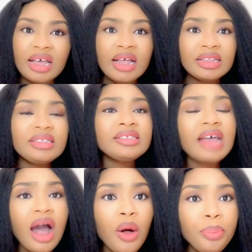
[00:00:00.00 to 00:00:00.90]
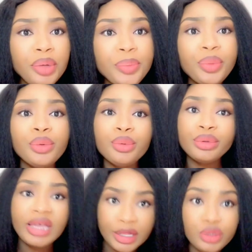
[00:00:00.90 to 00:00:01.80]
That is how people
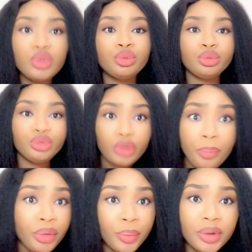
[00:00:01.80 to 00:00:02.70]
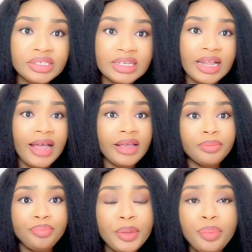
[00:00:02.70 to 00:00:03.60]
get to chop your money.
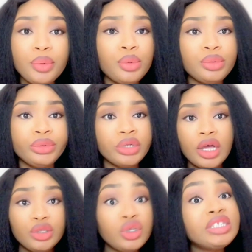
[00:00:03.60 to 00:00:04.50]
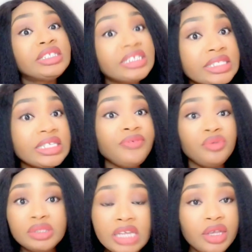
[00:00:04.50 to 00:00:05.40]
People would just deceive you,
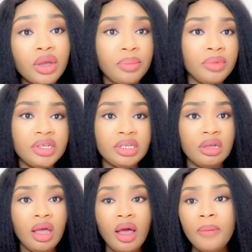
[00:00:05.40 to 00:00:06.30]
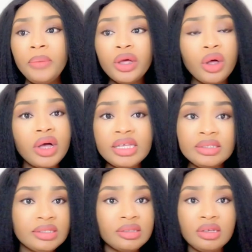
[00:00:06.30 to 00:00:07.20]
take your money,
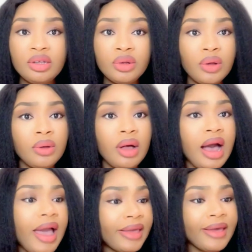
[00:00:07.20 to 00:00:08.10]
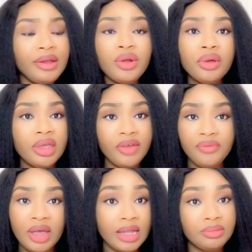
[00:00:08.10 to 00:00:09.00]
because I cannot give you
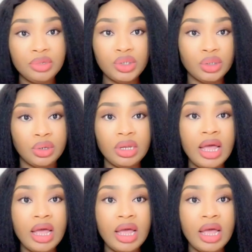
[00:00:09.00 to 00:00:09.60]
admission.